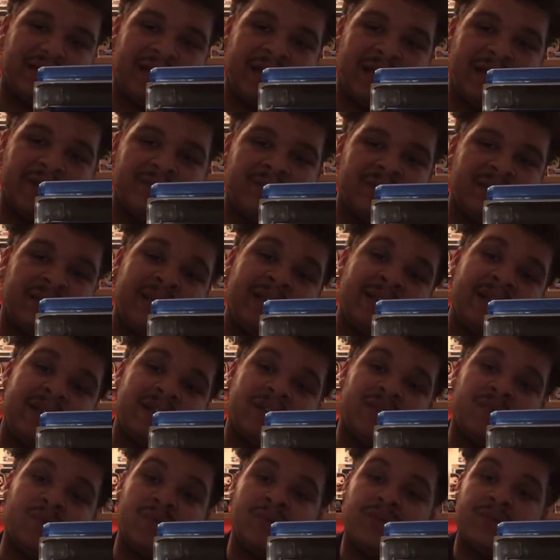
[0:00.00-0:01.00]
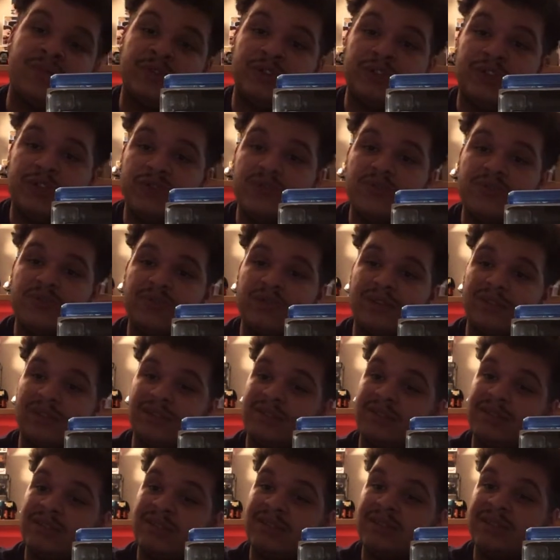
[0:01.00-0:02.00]
And I was gonna get the one for Dune
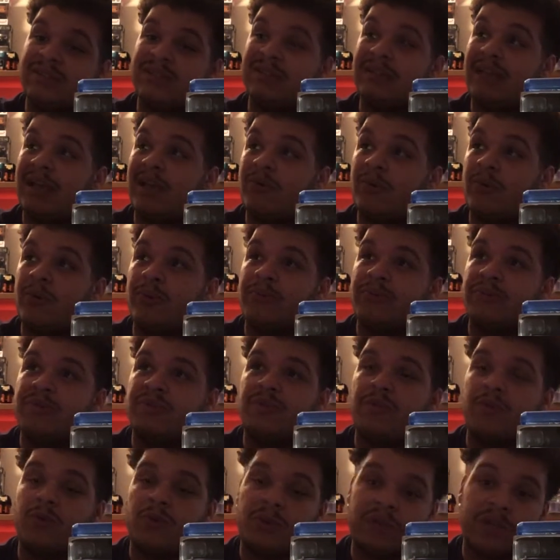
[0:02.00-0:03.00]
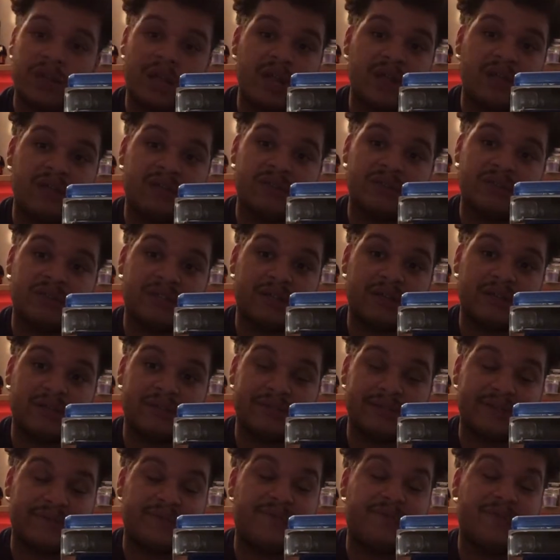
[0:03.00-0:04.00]
until they said that one was $40, and I
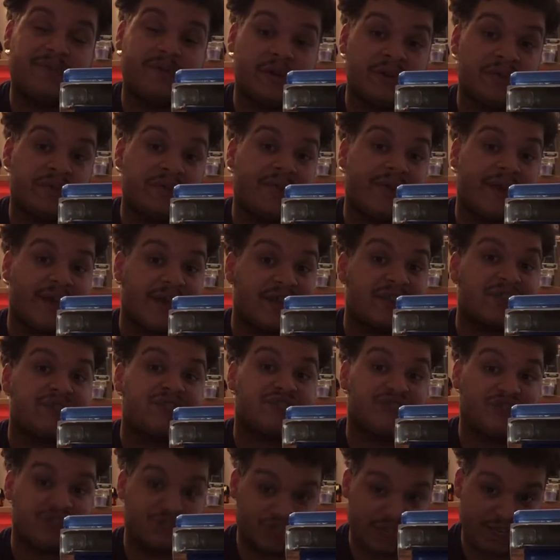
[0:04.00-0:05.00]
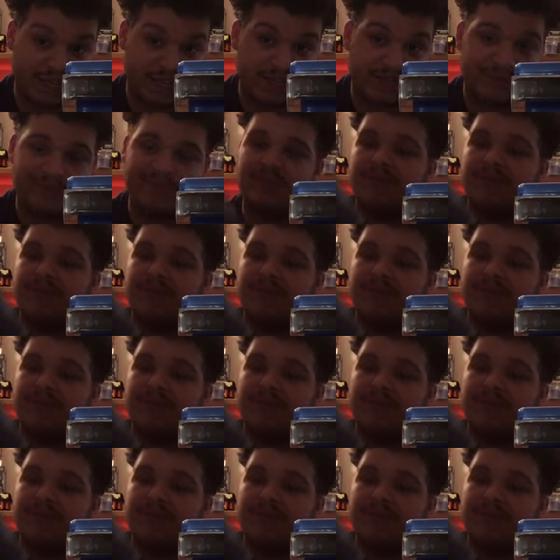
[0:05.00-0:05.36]
was like, fuck that shit.